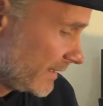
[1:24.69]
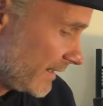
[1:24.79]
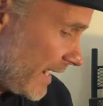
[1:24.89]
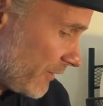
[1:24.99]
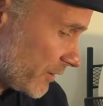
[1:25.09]

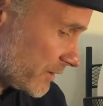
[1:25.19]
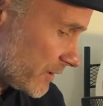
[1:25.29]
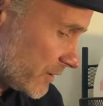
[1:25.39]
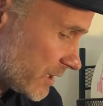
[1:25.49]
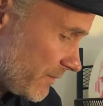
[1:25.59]
the outer
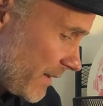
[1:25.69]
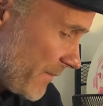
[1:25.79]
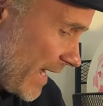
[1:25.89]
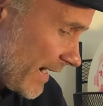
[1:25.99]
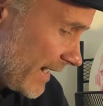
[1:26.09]
skirts of my
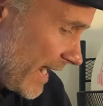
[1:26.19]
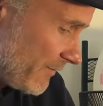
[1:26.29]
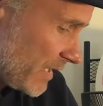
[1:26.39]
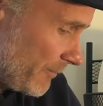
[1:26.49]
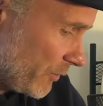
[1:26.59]
bag. I
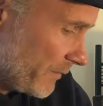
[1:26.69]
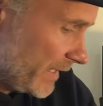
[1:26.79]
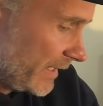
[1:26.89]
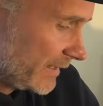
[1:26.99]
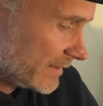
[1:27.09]
have a couple
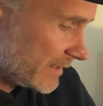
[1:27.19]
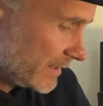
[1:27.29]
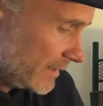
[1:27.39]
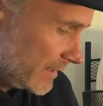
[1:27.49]
minis.